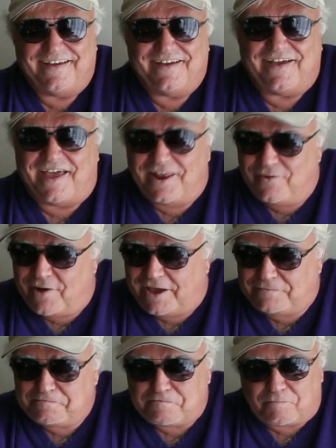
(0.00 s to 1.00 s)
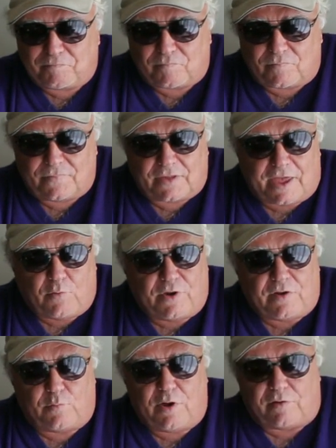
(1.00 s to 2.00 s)
Anyway, okay,
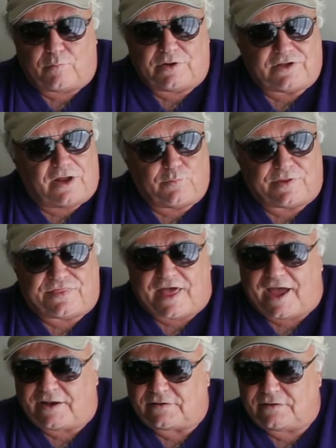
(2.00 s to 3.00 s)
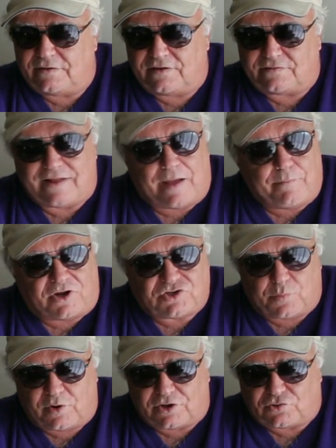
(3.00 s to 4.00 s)
we're done with that. There's not much
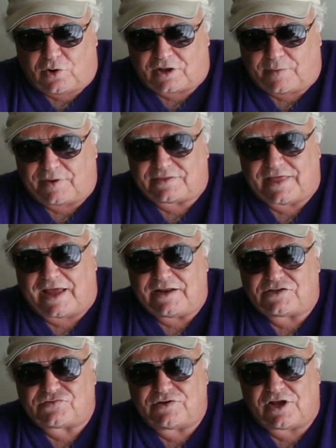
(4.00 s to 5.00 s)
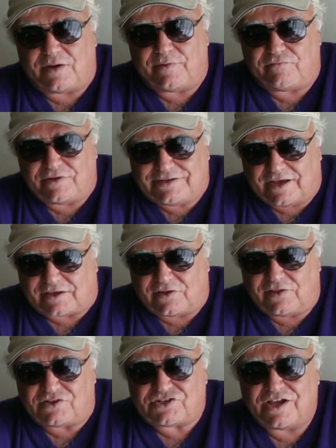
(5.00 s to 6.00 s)
more to talk about that. It's going to be
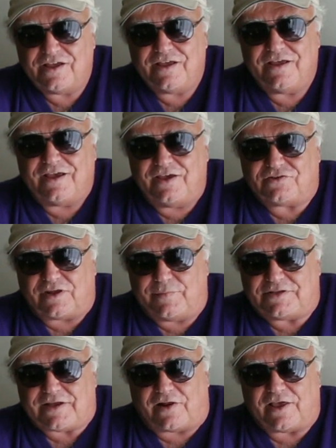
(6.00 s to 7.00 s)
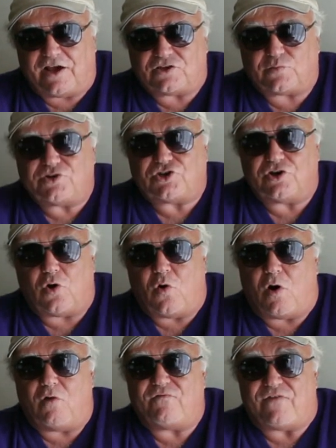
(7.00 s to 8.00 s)
ridiculous. He's going to be telling us we should
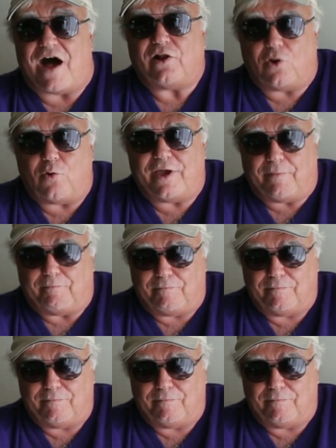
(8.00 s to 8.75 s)
all follow him.